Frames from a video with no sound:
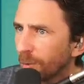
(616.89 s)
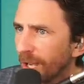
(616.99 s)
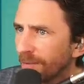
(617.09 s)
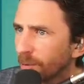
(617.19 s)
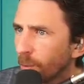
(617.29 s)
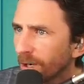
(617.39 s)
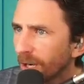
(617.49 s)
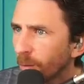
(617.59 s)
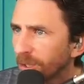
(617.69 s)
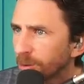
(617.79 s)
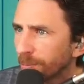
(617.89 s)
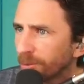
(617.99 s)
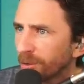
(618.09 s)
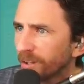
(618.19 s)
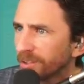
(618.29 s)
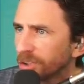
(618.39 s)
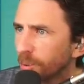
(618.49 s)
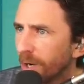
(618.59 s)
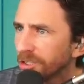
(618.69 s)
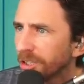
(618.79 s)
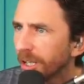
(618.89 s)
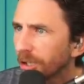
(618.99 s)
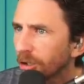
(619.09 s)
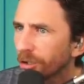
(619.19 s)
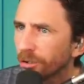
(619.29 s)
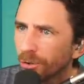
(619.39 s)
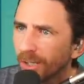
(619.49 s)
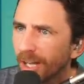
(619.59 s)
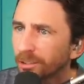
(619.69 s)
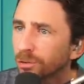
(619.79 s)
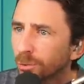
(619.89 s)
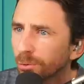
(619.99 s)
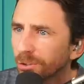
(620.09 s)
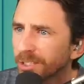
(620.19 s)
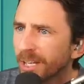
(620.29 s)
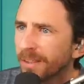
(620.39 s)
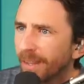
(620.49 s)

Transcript: we have to work on ways to improve our situation and learn utilize tools